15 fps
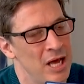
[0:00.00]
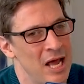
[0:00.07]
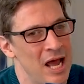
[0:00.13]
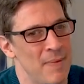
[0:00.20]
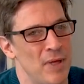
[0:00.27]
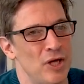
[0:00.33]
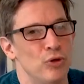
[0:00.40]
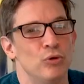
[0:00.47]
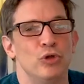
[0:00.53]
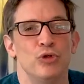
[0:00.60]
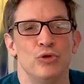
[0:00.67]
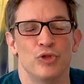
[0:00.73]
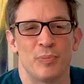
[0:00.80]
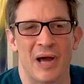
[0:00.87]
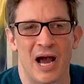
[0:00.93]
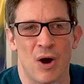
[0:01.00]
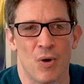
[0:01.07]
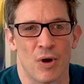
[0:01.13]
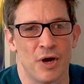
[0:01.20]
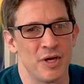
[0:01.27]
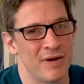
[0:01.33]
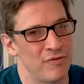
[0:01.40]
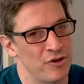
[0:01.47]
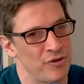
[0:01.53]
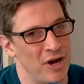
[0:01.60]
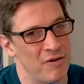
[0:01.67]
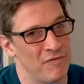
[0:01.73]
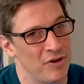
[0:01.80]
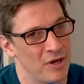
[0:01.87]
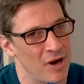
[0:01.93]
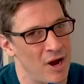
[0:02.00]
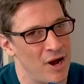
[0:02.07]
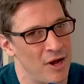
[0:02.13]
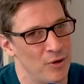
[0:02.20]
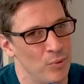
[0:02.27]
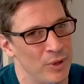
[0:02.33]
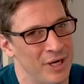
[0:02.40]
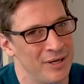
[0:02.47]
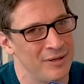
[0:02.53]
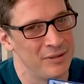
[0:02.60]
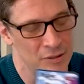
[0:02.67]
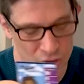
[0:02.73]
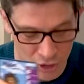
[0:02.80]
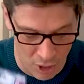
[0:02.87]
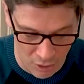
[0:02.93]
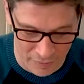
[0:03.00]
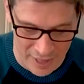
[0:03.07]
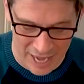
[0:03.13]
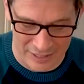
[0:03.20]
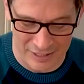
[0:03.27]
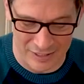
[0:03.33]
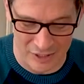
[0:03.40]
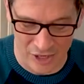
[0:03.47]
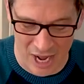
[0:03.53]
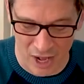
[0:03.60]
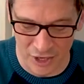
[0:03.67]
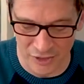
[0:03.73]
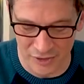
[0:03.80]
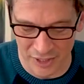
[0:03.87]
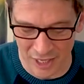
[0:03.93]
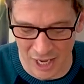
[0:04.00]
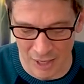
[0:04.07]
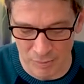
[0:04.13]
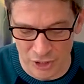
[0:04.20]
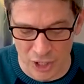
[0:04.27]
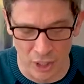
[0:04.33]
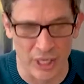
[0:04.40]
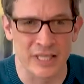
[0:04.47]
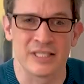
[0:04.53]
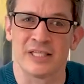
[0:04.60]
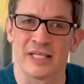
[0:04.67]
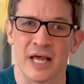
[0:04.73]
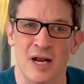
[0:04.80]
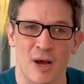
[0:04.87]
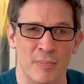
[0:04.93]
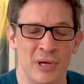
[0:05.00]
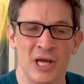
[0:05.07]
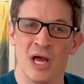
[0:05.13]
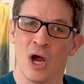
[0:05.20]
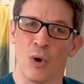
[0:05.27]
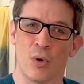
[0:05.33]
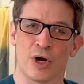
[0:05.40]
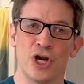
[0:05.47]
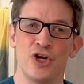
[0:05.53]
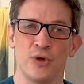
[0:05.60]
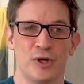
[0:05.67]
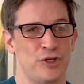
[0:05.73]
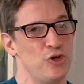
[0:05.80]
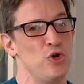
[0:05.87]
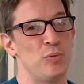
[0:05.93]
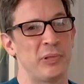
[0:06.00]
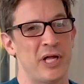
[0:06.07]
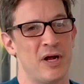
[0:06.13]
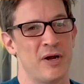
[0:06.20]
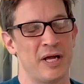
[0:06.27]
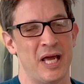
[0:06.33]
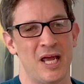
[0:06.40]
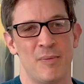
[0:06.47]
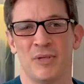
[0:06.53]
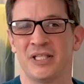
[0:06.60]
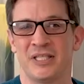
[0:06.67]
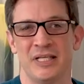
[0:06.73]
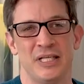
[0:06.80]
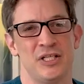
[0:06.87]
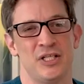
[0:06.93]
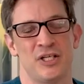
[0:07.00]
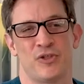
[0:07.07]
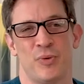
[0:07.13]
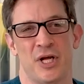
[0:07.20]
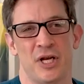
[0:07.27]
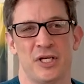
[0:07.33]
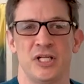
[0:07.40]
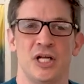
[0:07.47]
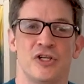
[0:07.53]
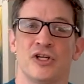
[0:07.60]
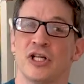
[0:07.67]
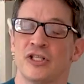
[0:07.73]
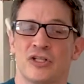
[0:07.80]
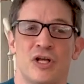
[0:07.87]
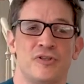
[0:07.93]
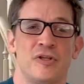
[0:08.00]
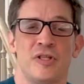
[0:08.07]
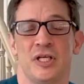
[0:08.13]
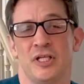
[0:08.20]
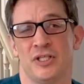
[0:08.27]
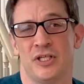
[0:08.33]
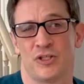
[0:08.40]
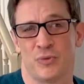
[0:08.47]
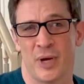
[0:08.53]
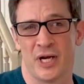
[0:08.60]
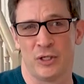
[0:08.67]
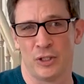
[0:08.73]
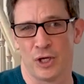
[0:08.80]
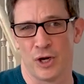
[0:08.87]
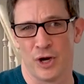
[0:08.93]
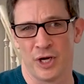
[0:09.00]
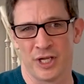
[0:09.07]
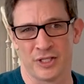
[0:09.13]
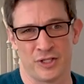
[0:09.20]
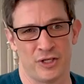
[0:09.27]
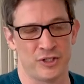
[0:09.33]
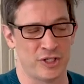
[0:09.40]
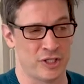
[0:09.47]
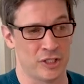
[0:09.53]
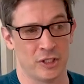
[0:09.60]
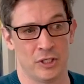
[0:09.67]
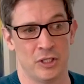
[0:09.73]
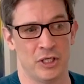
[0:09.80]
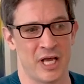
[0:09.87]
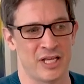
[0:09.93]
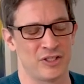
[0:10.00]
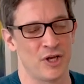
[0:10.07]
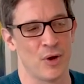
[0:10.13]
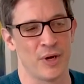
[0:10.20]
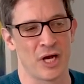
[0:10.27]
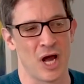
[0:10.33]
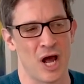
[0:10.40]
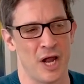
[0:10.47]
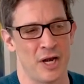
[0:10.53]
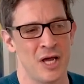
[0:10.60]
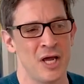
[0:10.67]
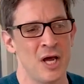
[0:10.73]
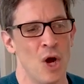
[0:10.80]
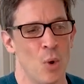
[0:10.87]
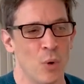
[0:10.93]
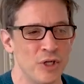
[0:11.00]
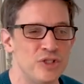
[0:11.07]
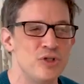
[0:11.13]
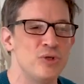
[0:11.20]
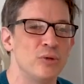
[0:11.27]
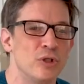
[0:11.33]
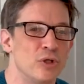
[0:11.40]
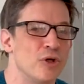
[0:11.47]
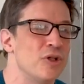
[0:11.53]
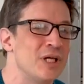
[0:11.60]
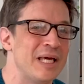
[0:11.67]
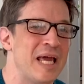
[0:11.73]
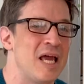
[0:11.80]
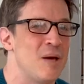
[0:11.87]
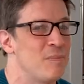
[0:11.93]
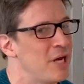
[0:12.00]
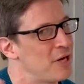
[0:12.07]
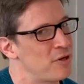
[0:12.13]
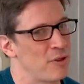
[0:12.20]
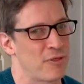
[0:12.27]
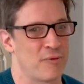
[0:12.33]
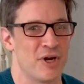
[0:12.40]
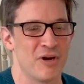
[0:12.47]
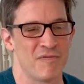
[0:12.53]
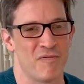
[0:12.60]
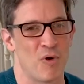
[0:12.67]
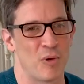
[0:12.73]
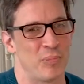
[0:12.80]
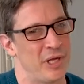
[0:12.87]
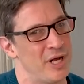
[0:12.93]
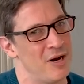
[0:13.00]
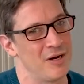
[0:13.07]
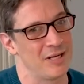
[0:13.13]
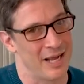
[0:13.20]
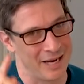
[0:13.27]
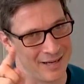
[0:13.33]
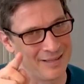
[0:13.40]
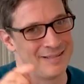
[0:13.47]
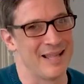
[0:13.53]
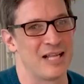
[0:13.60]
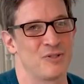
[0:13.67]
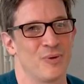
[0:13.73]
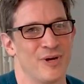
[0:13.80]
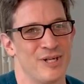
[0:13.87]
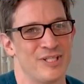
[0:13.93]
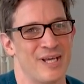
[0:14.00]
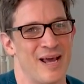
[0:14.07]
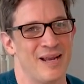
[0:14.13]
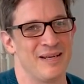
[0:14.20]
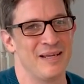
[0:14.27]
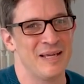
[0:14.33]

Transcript: and then you lose power and you have to try to figure out how to win. So that's the challenge of the game. So let's set up. We're going to do a two-player game. It's the easiest way to teach, and it's also the easiest way to learn because there's just a little less going on. Once you learn the game, get to three and four player, like that's where it's at.